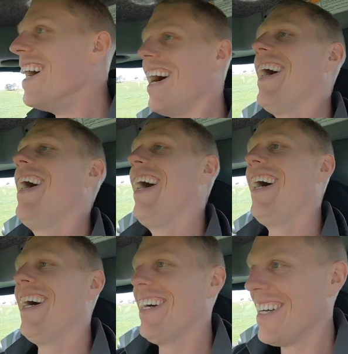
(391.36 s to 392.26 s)

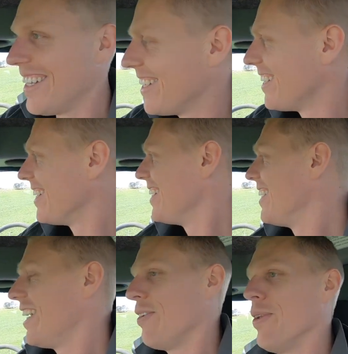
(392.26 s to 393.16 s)
Oh.
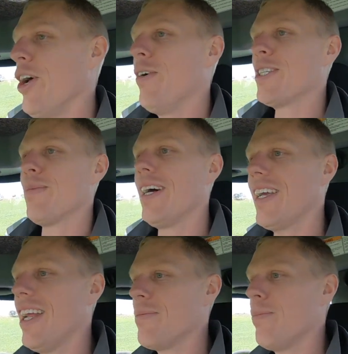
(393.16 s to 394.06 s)
I'm nervous
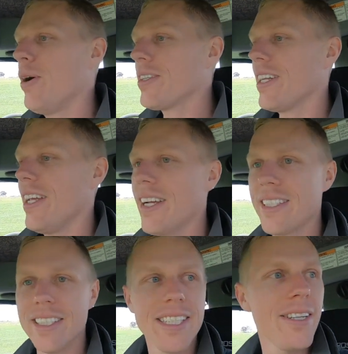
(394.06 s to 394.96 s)
about getting bogged in here
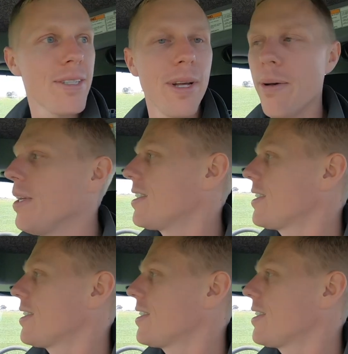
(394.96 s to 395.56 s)
because it seems to be a bit